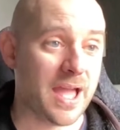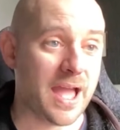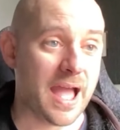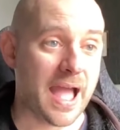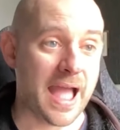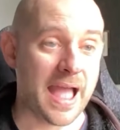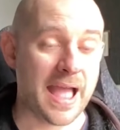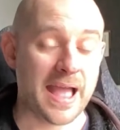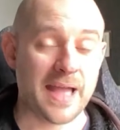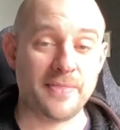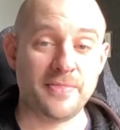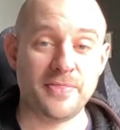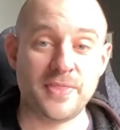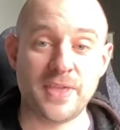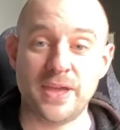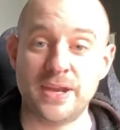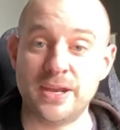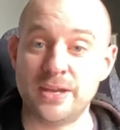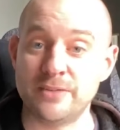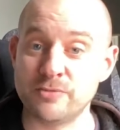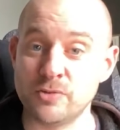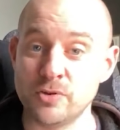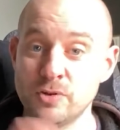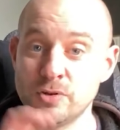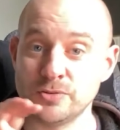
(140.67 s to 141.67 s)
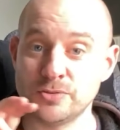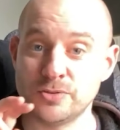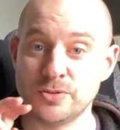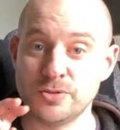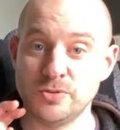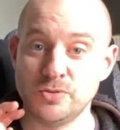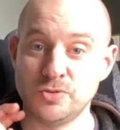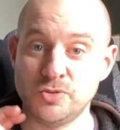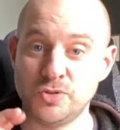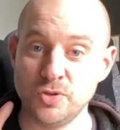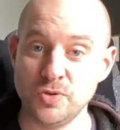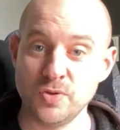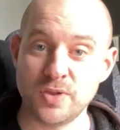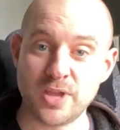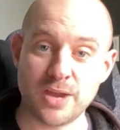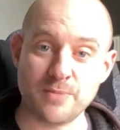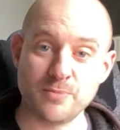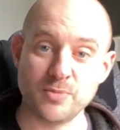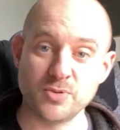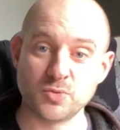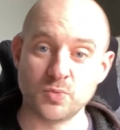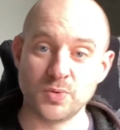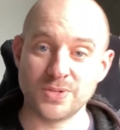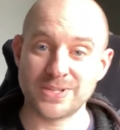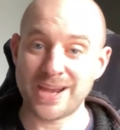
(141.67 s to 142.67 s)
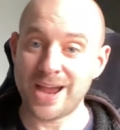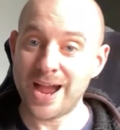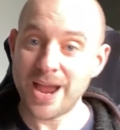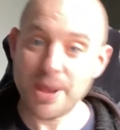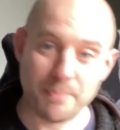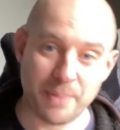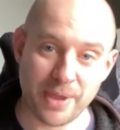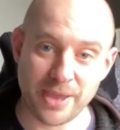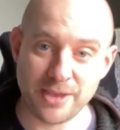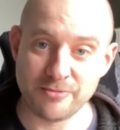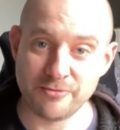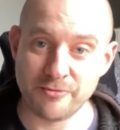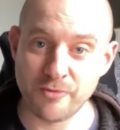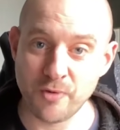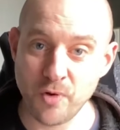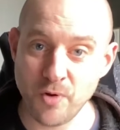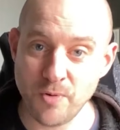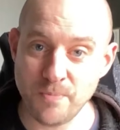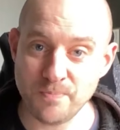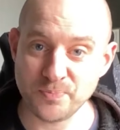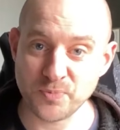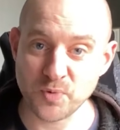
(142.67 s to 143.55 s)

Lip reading: And then I've got 2 cameras which I paid for,